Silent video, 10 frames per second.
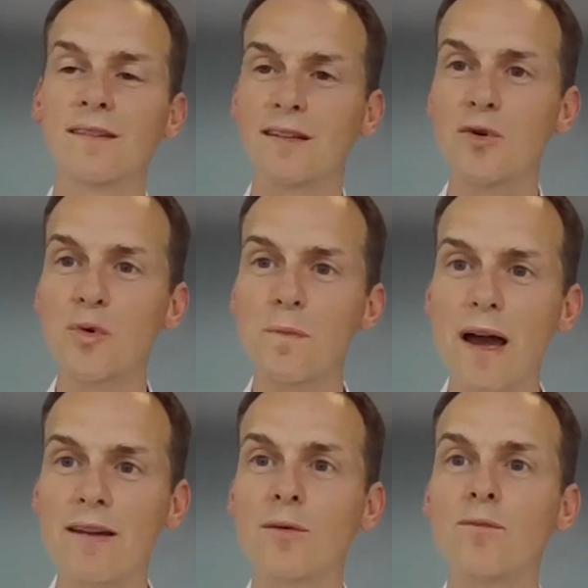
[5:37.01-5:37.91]
Still a good
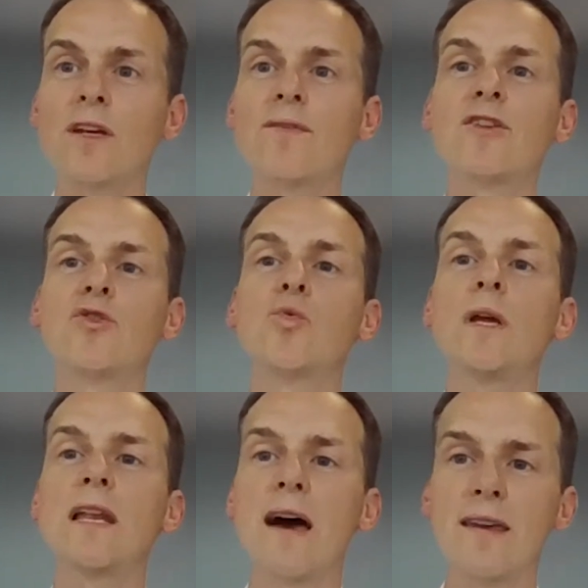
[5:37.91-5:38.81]
bite, something that you
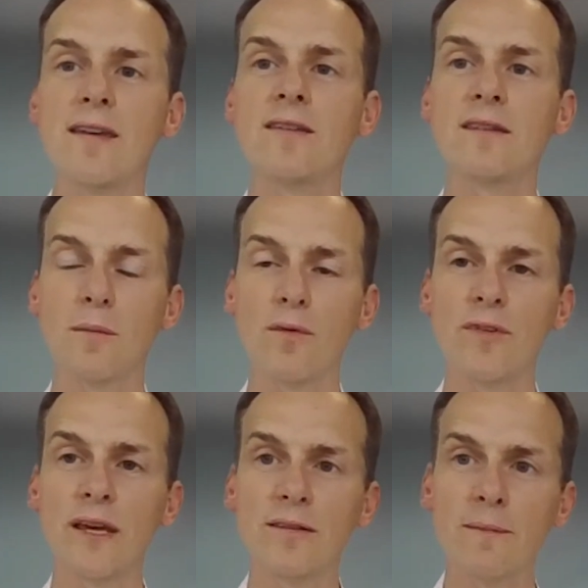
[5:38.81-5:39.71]
will like in terms
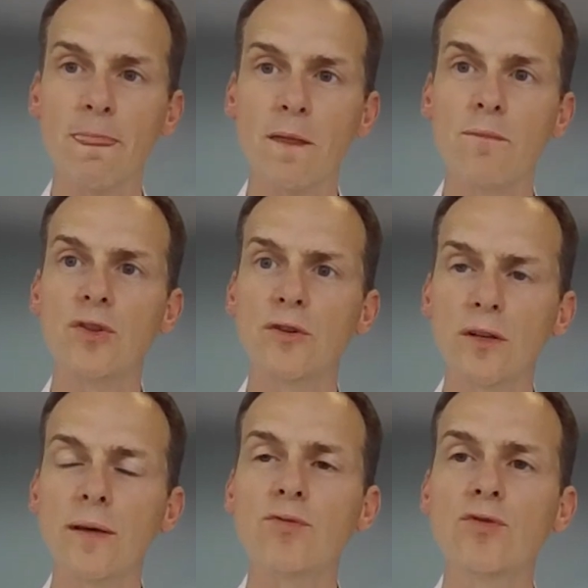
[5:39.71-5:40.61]
of taste, but
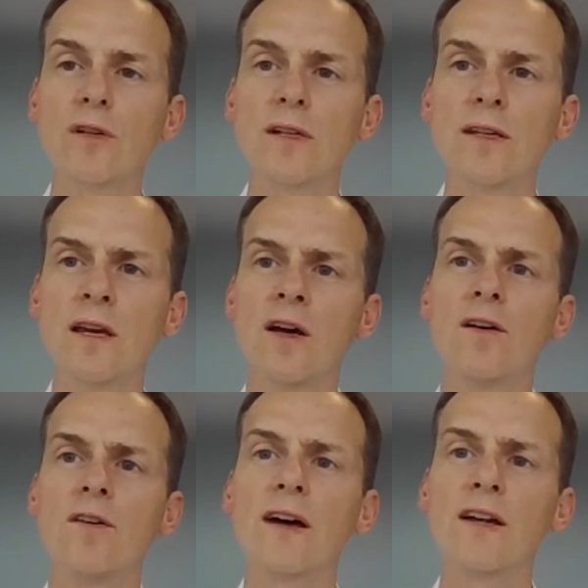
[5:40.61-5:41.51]
not absolutely
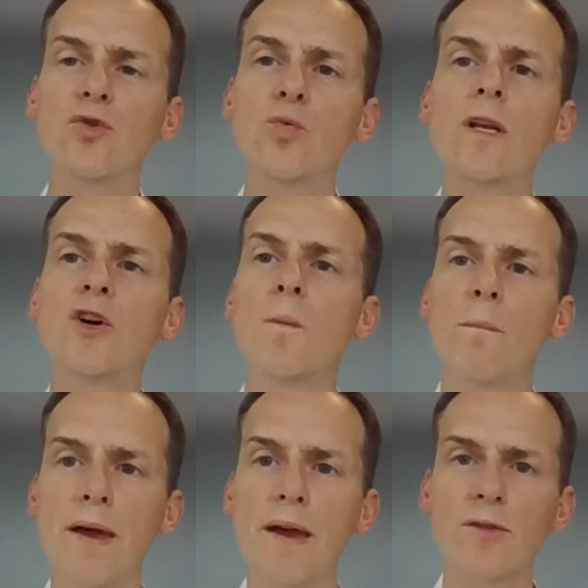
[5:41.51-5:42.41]
that you will
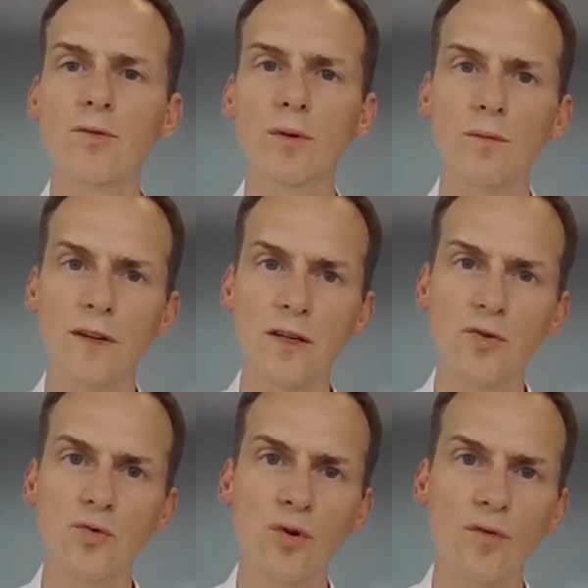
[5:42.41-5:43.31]
compare to something
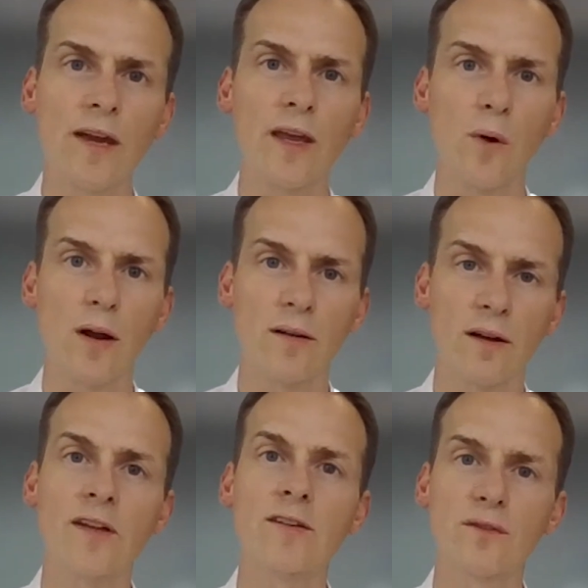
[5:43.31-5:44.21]
you know very well.
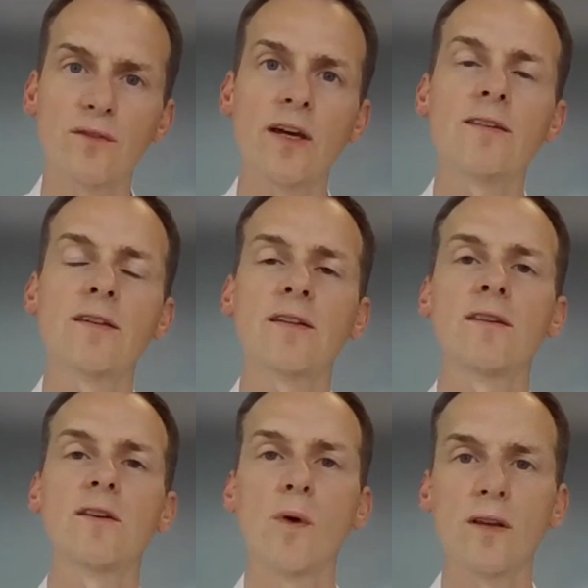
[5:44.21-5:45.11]
And that's a very
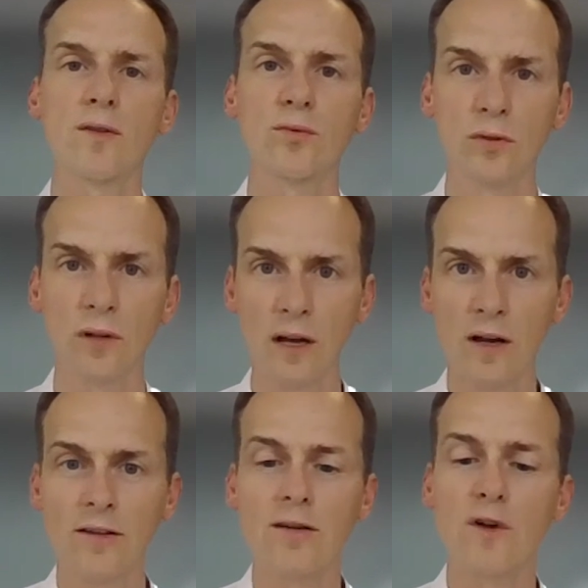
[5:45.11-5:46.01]
interesting way to
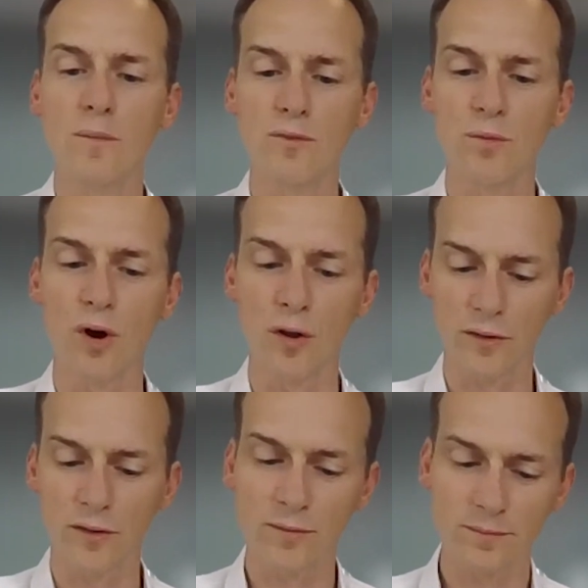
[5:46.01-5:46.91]
develop new
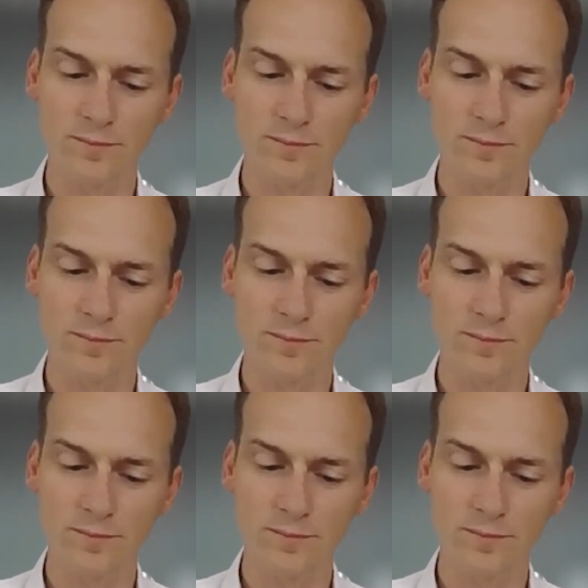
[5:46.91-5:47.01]
products.